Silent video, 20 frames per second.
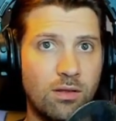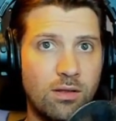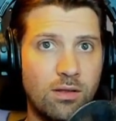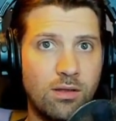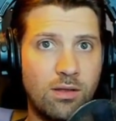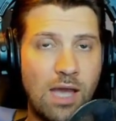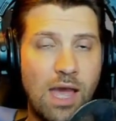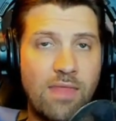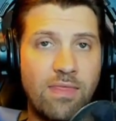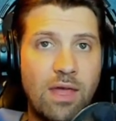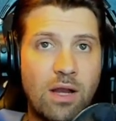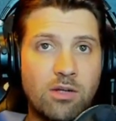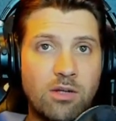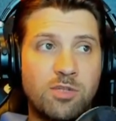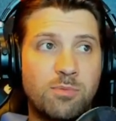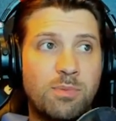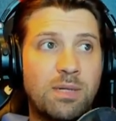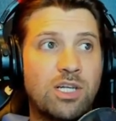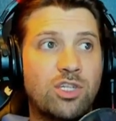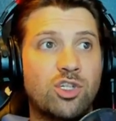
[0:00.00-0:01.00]
and their
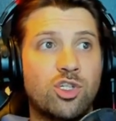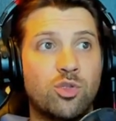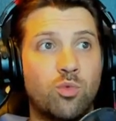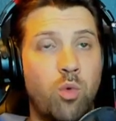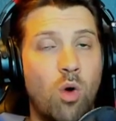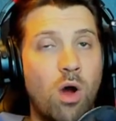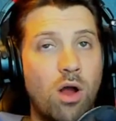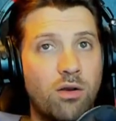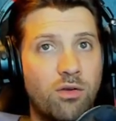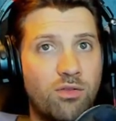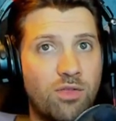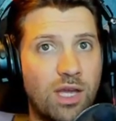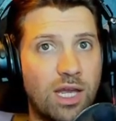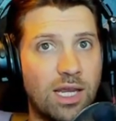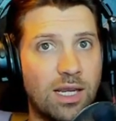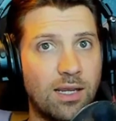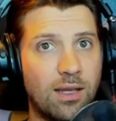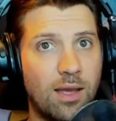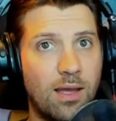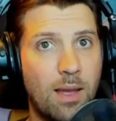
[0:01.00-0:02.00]
speech is one
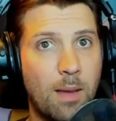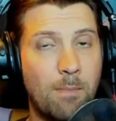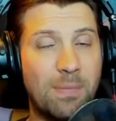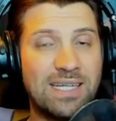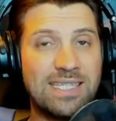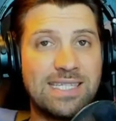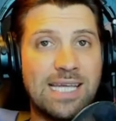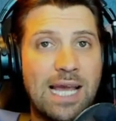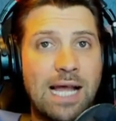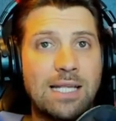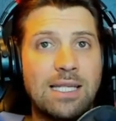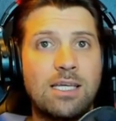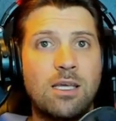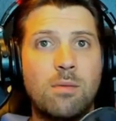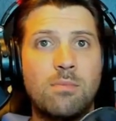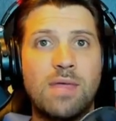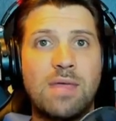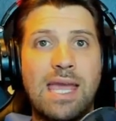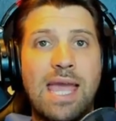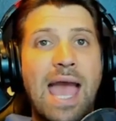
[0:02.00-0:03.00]
thing, but telling
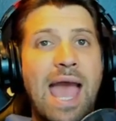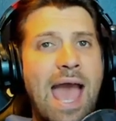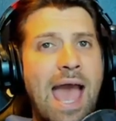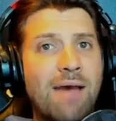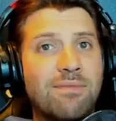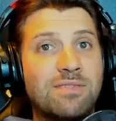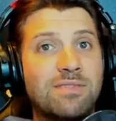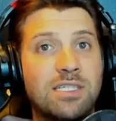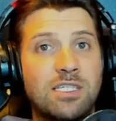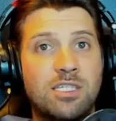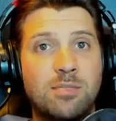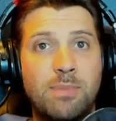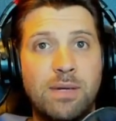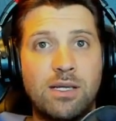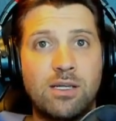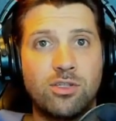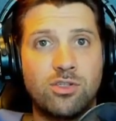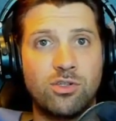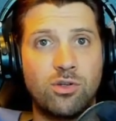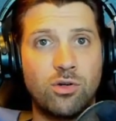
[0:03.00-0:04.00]
them they have to
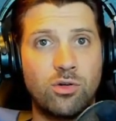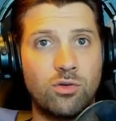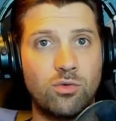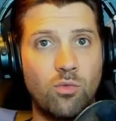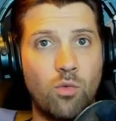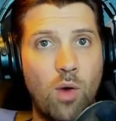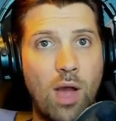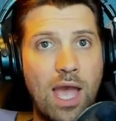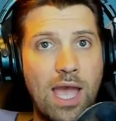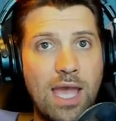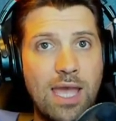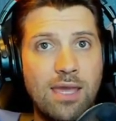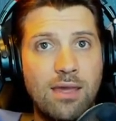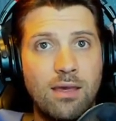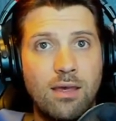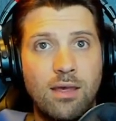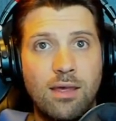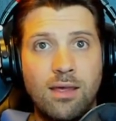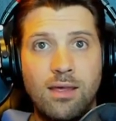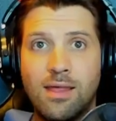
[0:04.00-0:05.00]
speak a certain way,
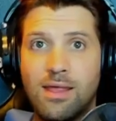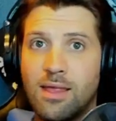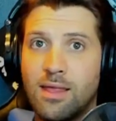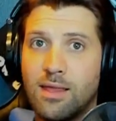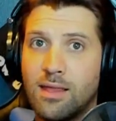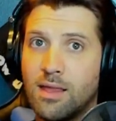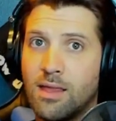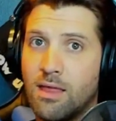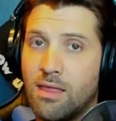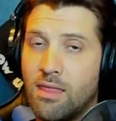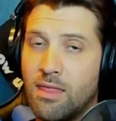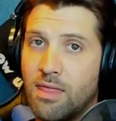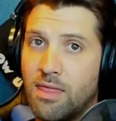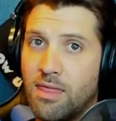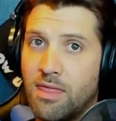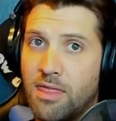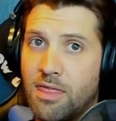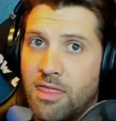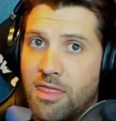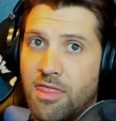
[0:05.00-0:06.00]

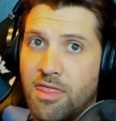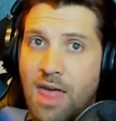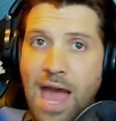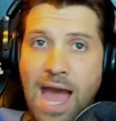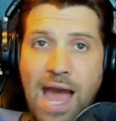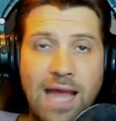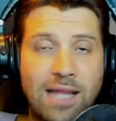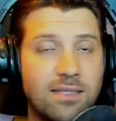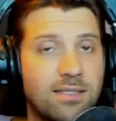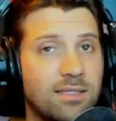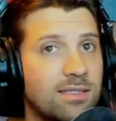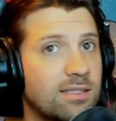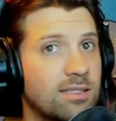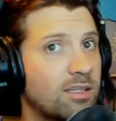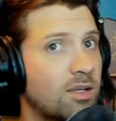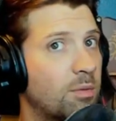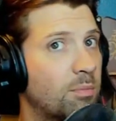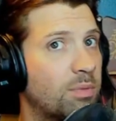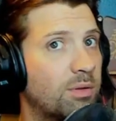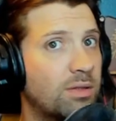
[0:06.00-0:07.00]
that's
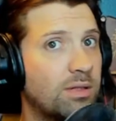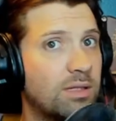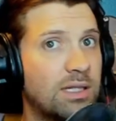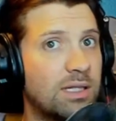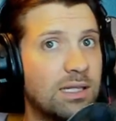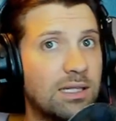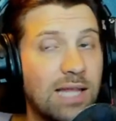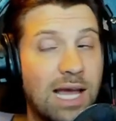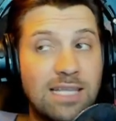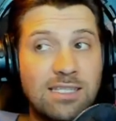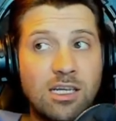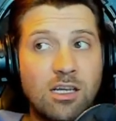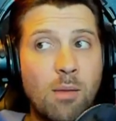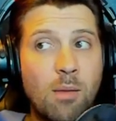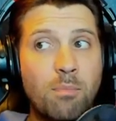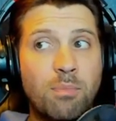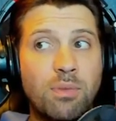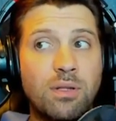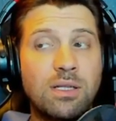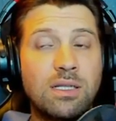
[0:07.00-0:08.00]
complete. That's a
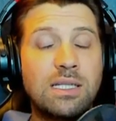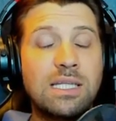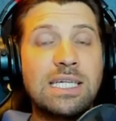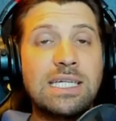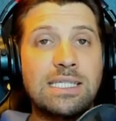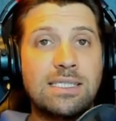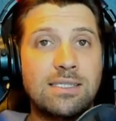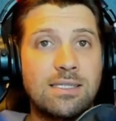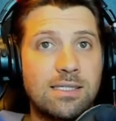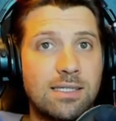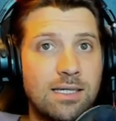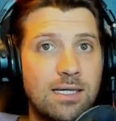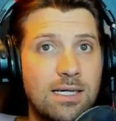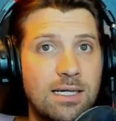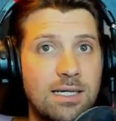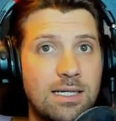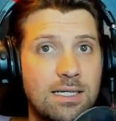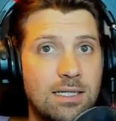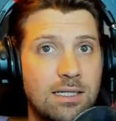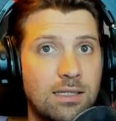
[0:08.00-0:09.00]
complete
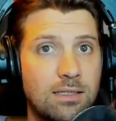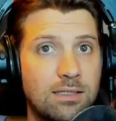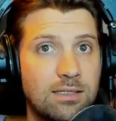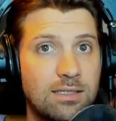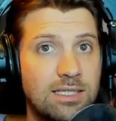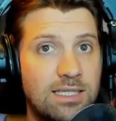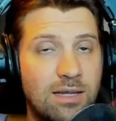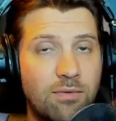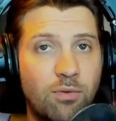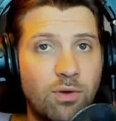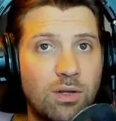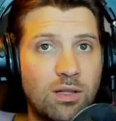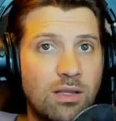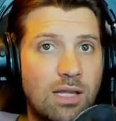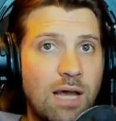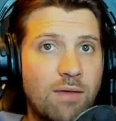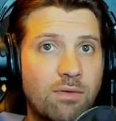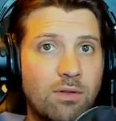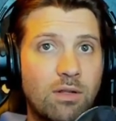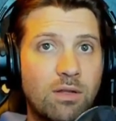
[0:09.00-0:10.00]
different
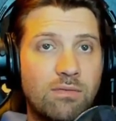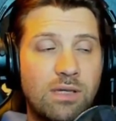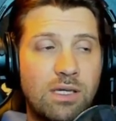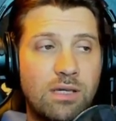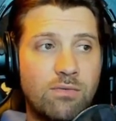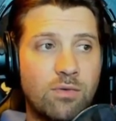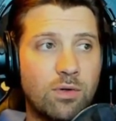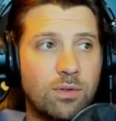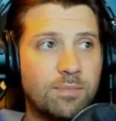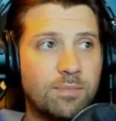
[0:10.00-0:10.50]
level of evil.